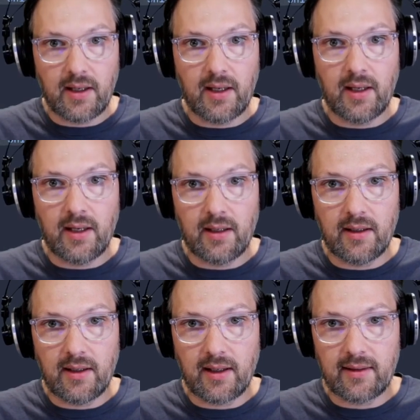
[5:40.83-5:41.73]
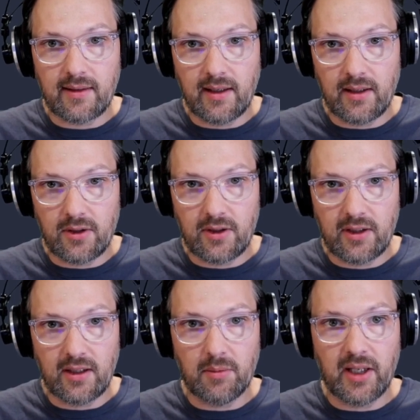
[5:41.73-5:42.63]
Index H T
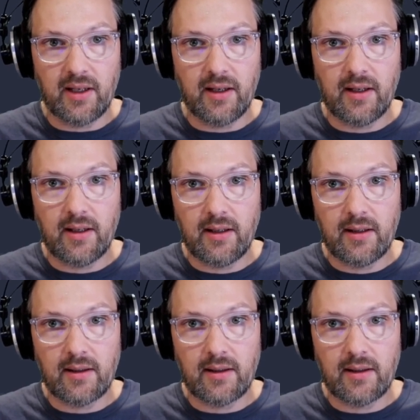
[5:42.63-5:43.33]
M L.